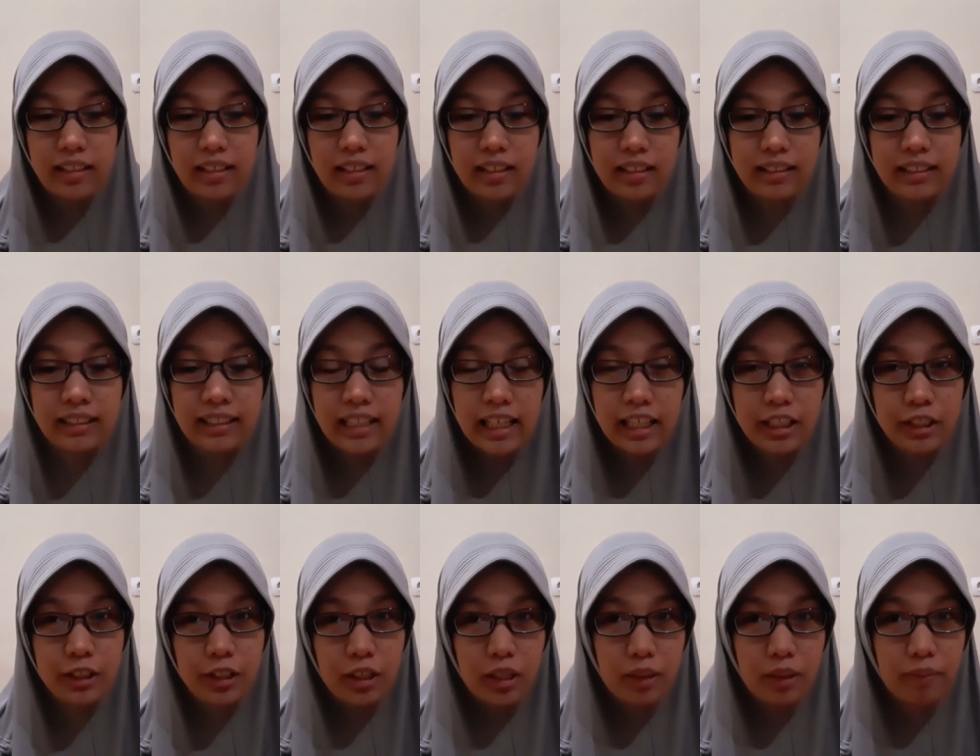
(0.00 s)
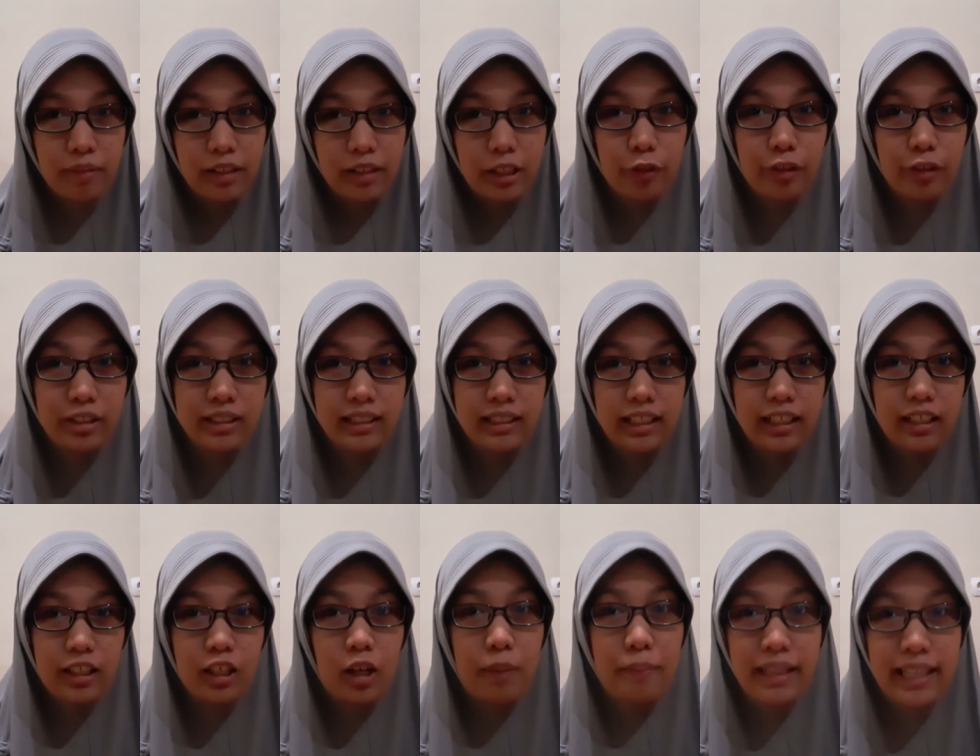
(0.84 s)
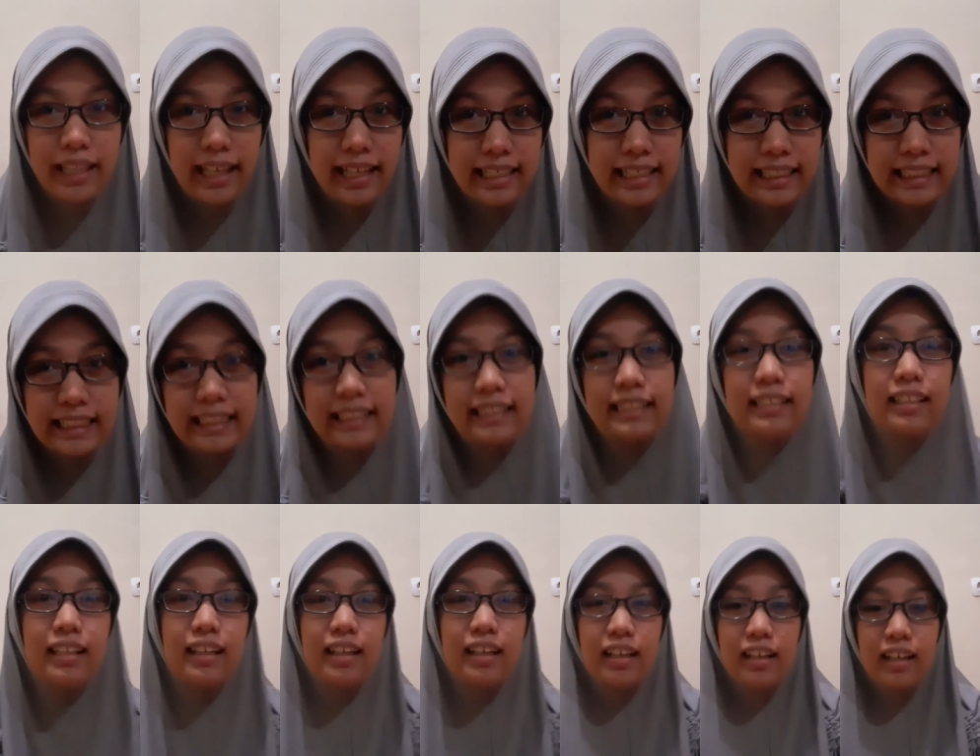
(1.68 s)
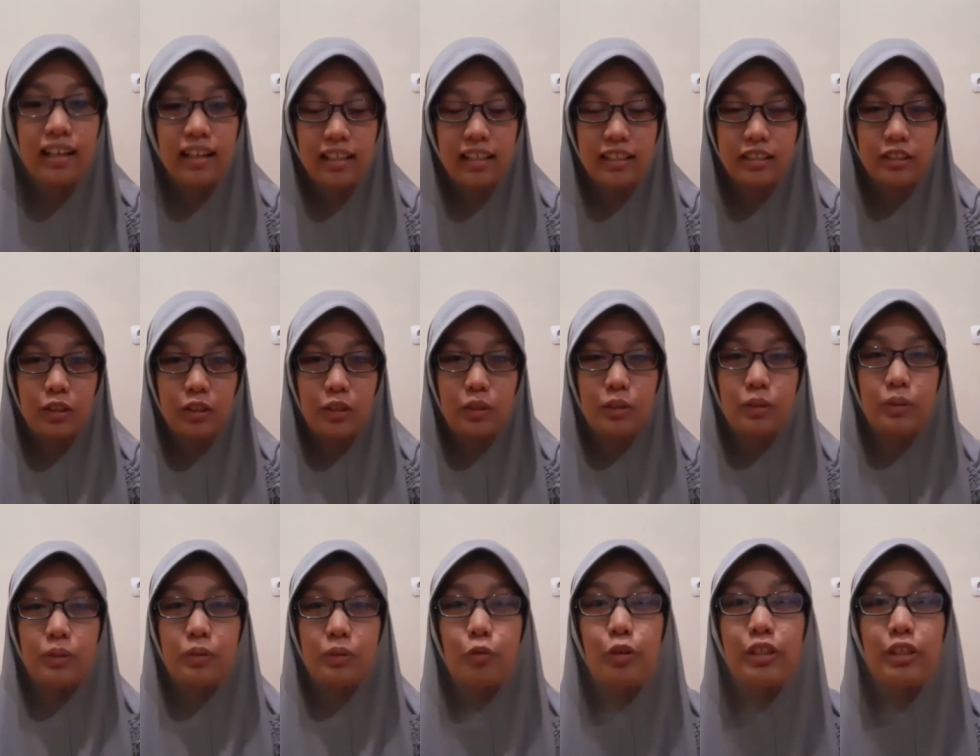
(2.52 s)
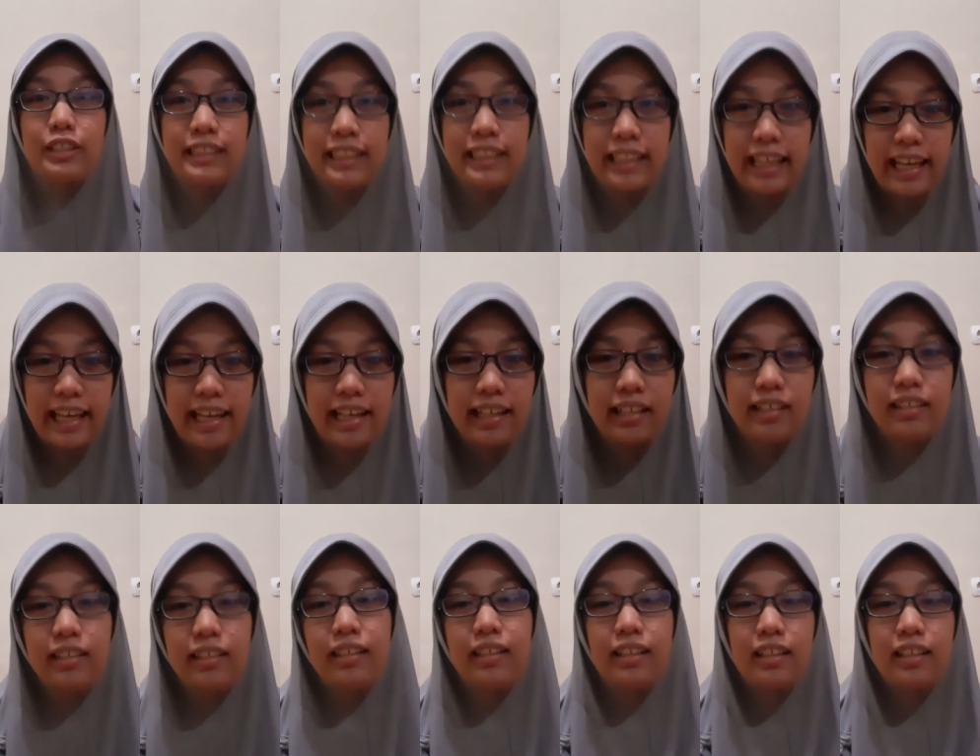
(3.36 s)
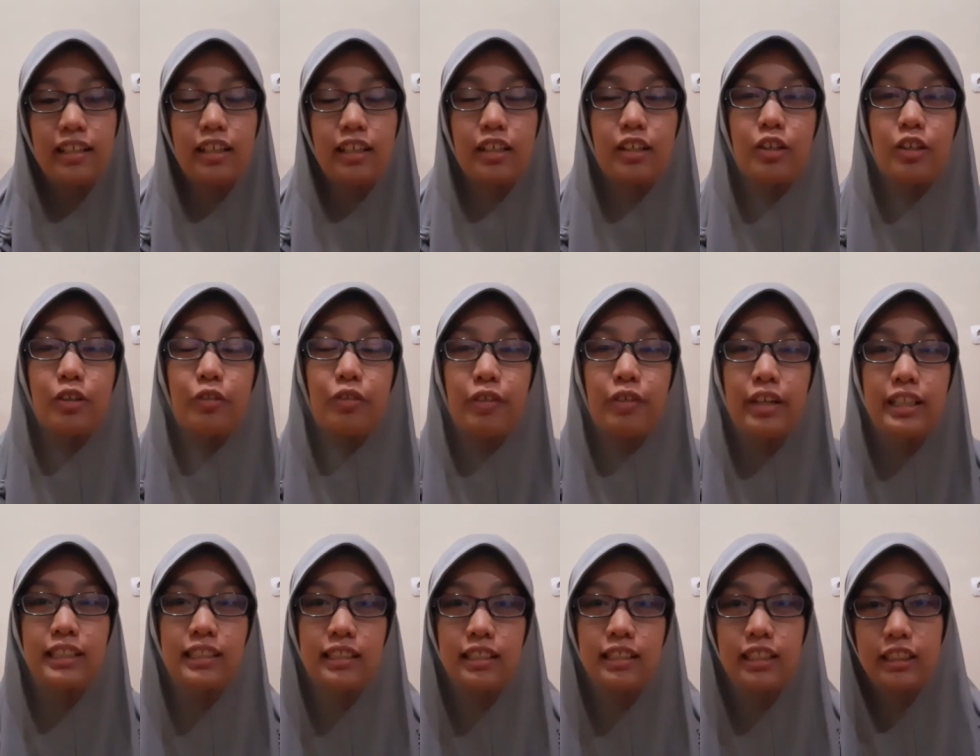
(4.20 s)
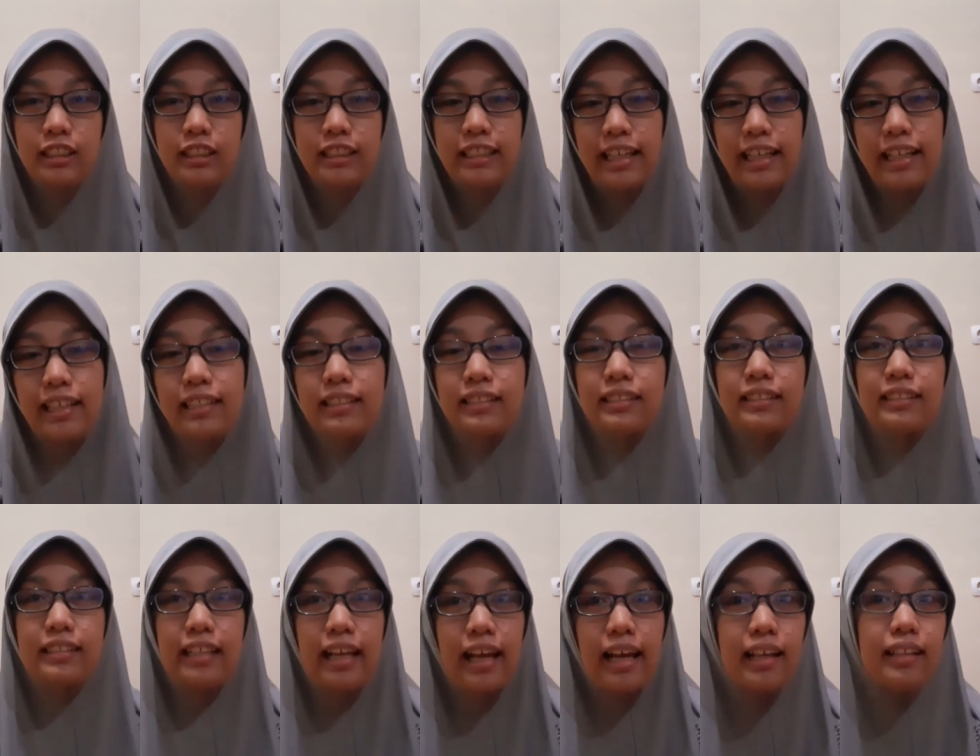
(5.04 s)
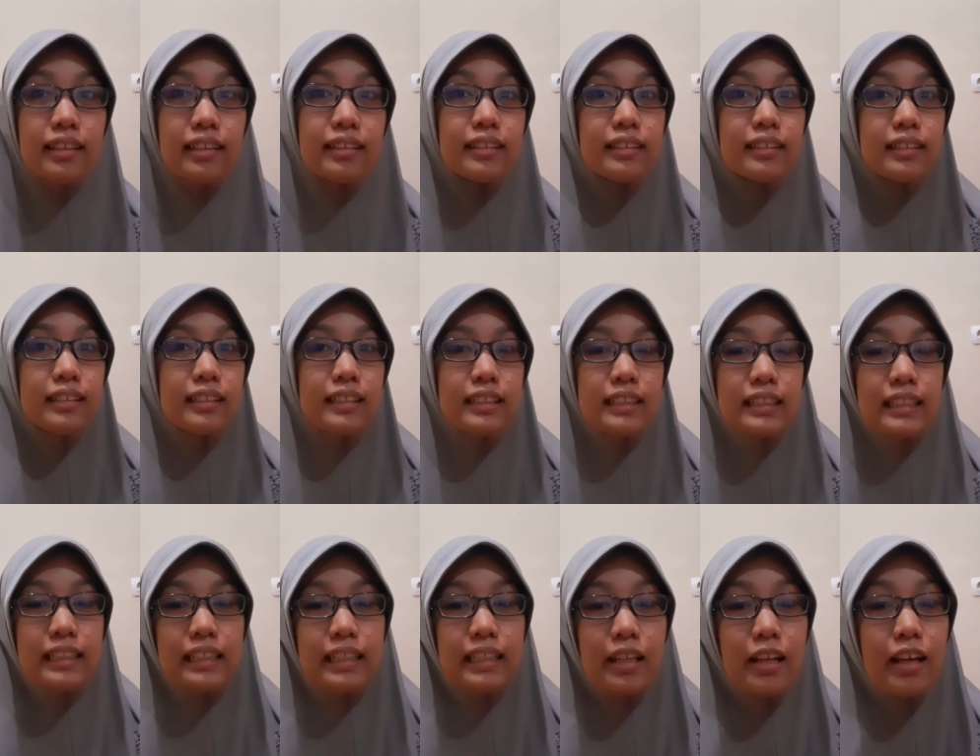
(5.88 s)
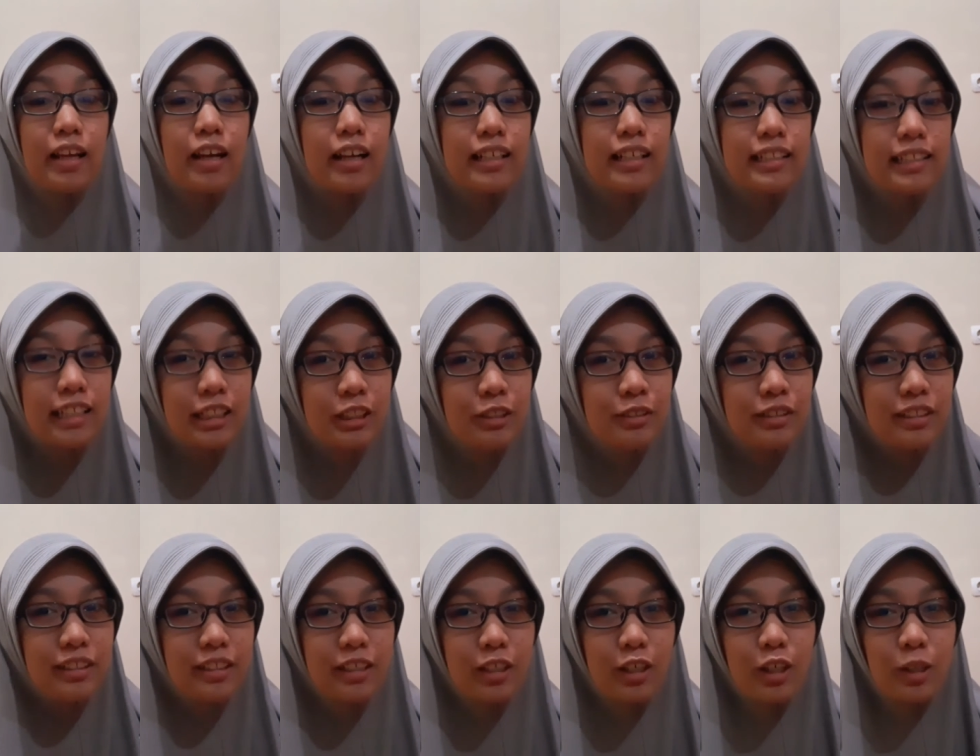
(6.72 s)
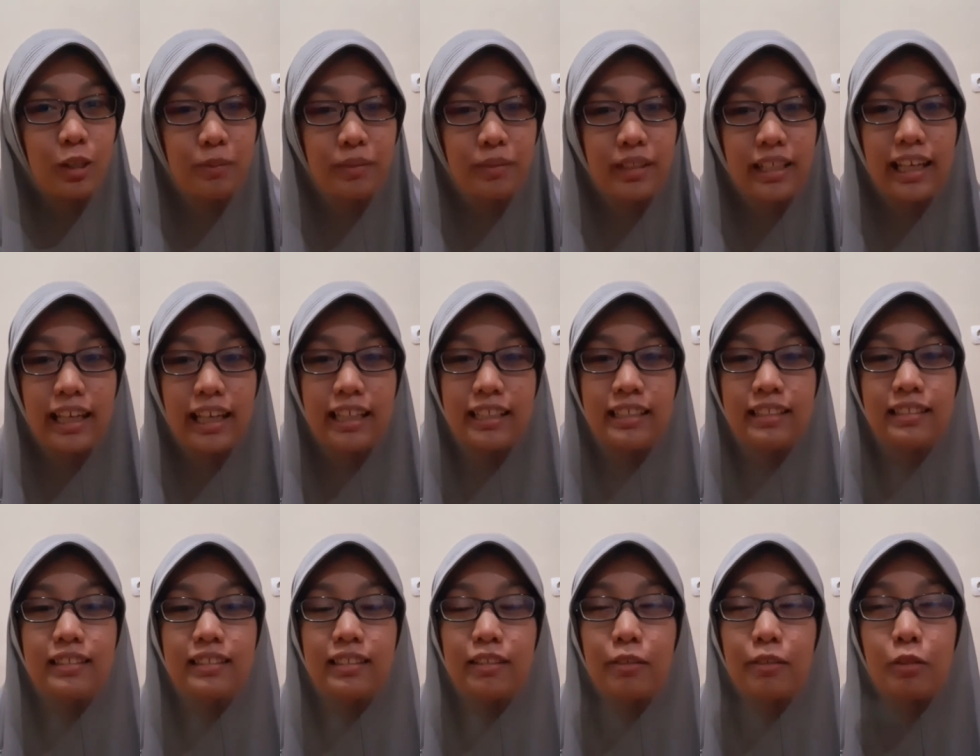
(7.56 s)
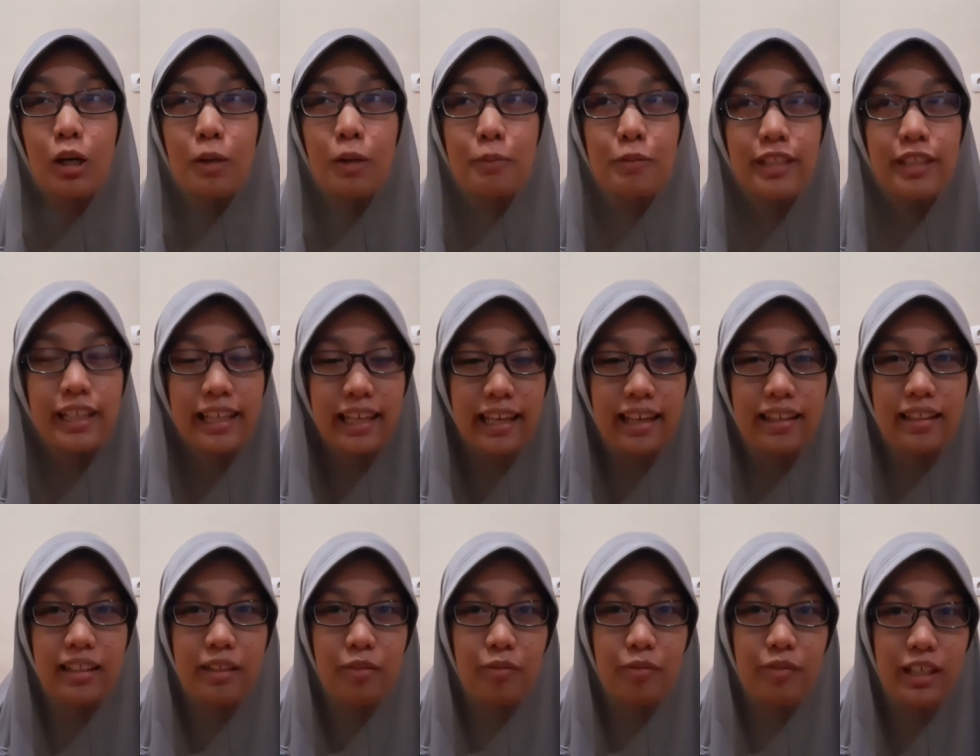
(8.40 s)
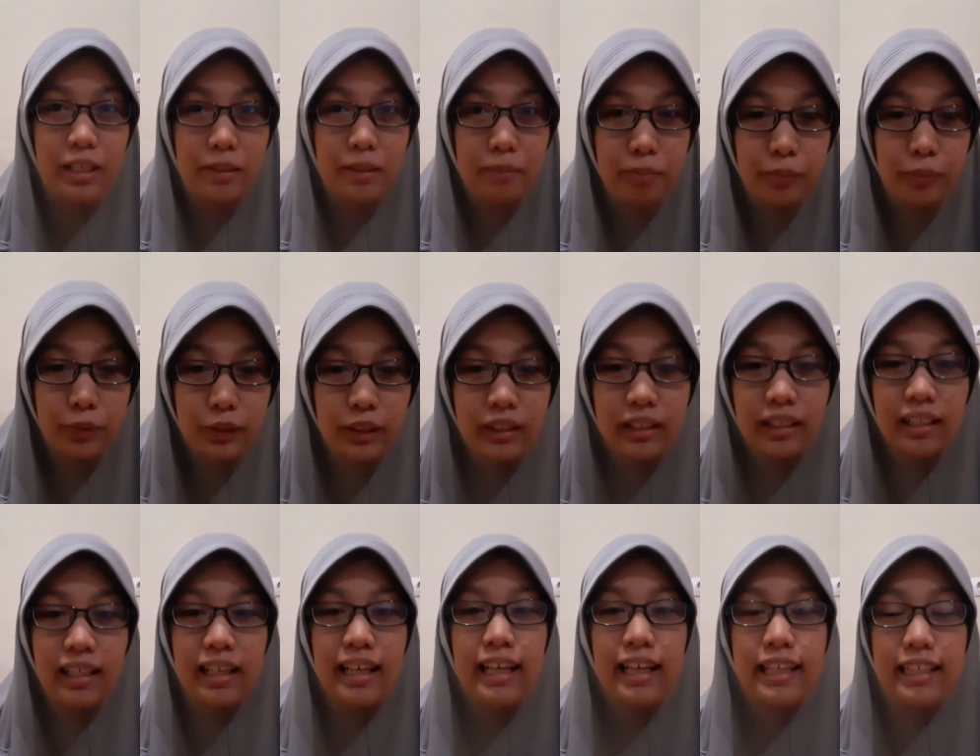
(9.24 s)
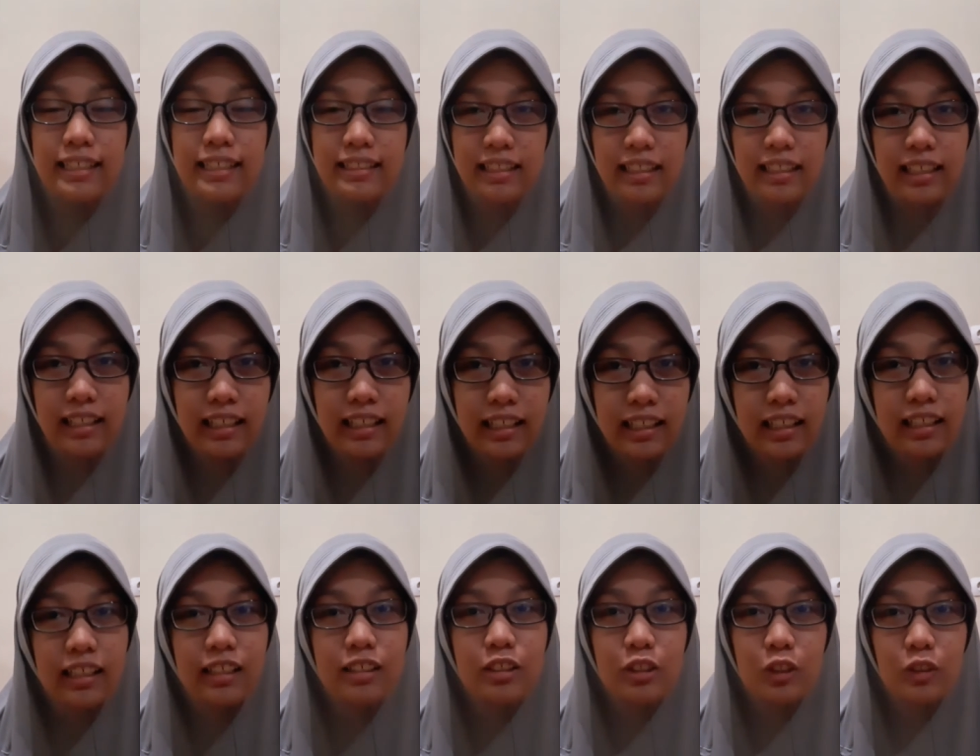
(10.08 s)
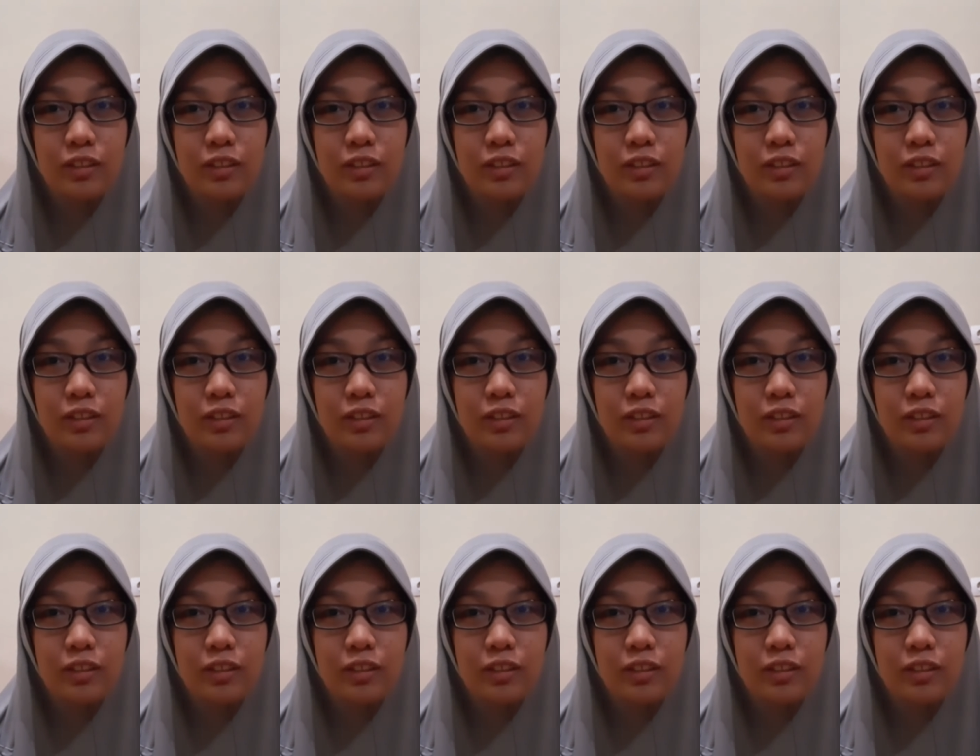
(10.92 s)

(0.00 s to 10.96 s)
stage of linguistic competence. So, once again, Krashen suggests that natural communicative input is the key to